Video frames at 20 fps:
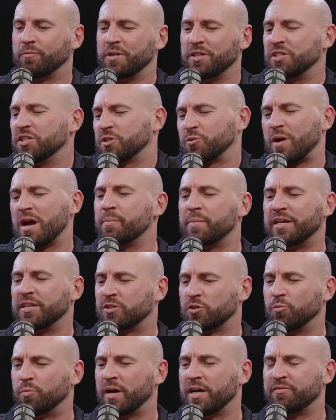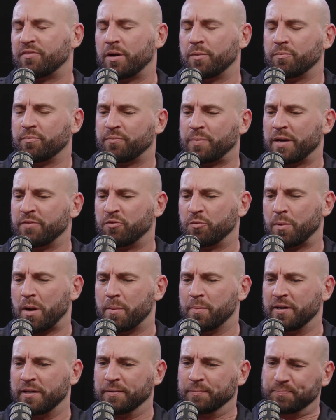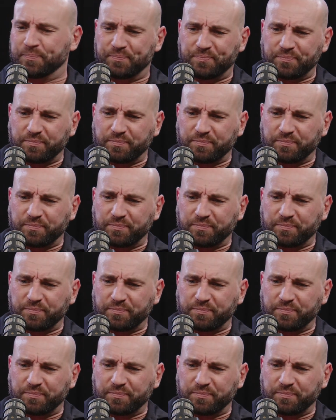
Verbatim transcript: when she's around me, it's all paid for by me.